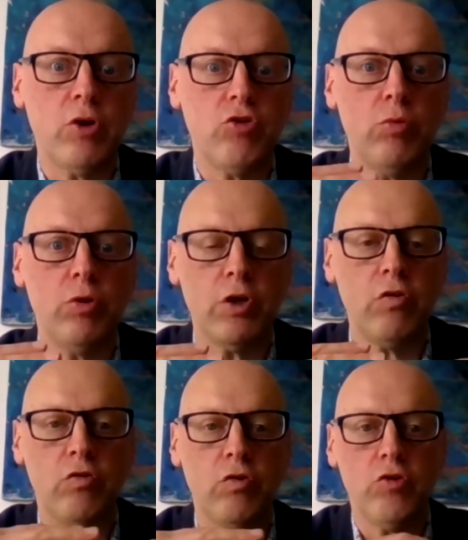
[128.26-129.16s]
actually run a
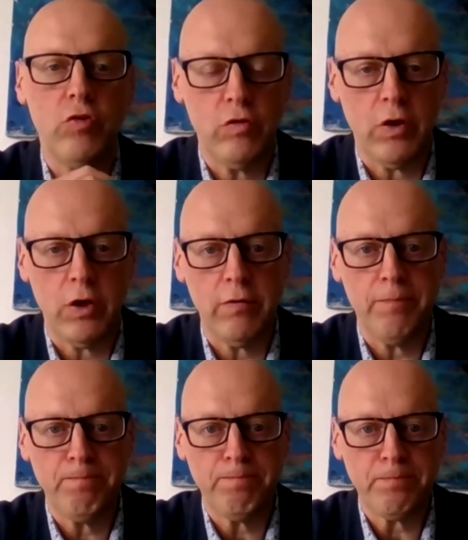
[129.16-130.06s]
construction site,
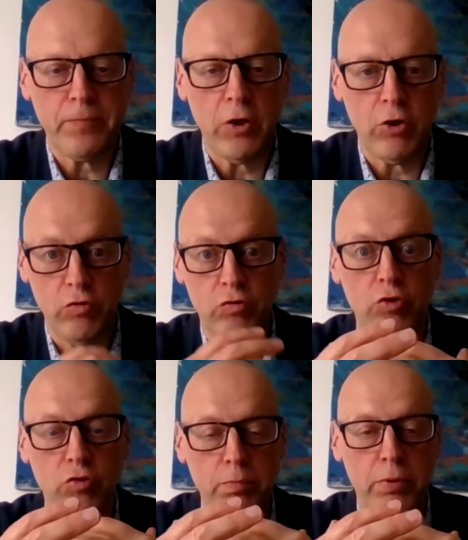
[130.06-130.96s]
on a
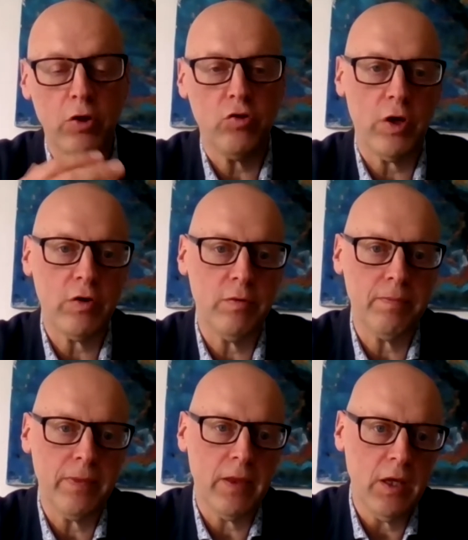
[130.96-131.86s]
construction project,
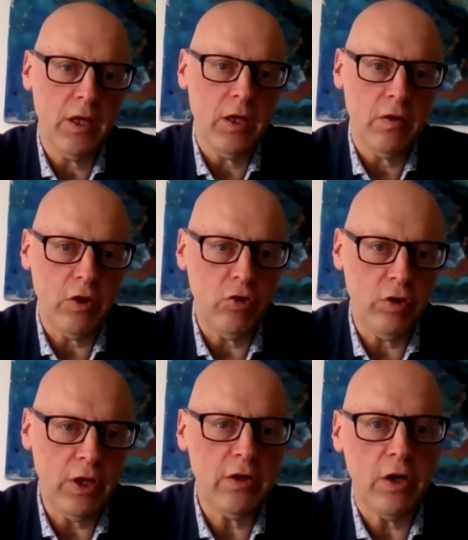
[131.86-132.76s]
then you'd
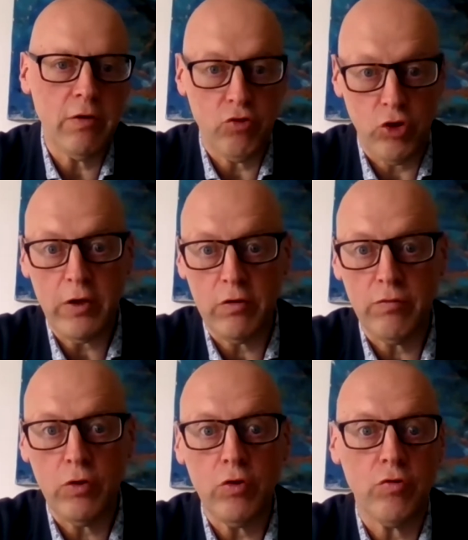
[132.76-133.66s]
need kind of jacks
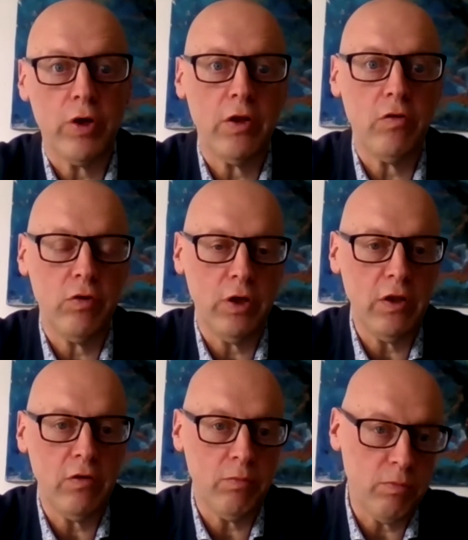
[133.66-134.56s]
of all trades. You
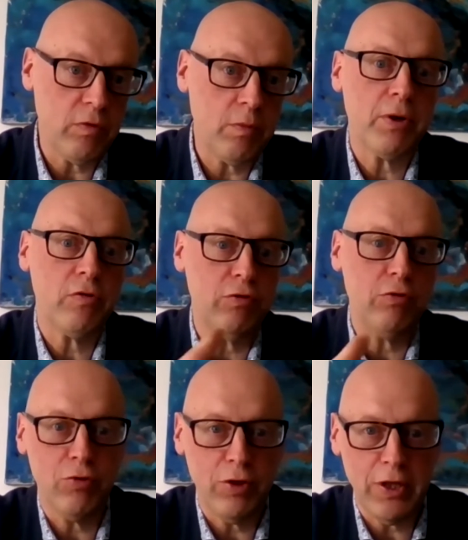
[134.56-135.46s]
need the person
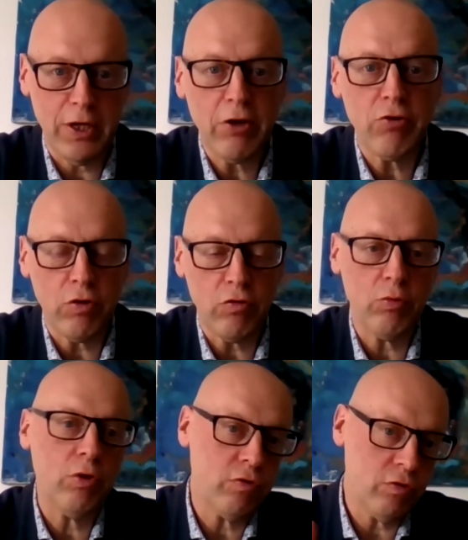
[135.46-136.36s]
who's doing the electrics to
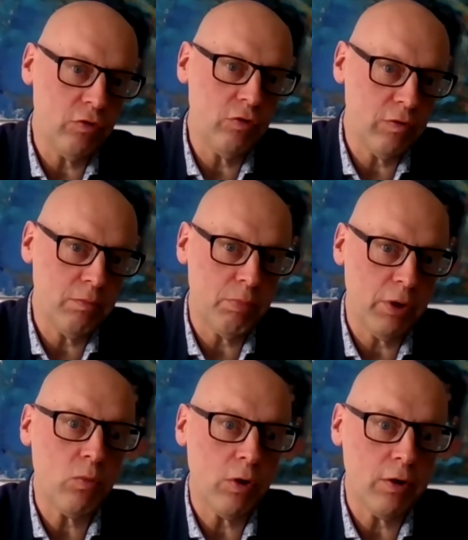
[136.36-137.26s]
also do some
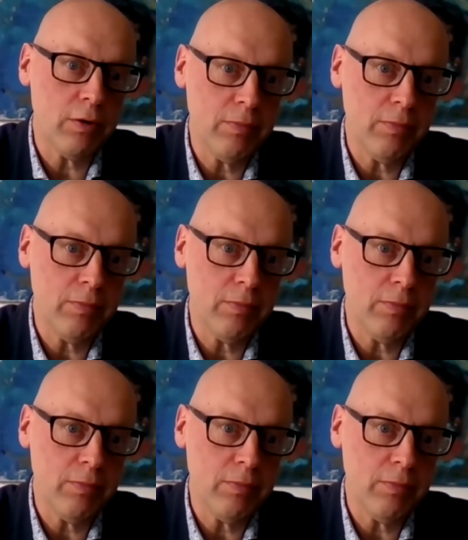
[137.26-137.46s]
brickwork.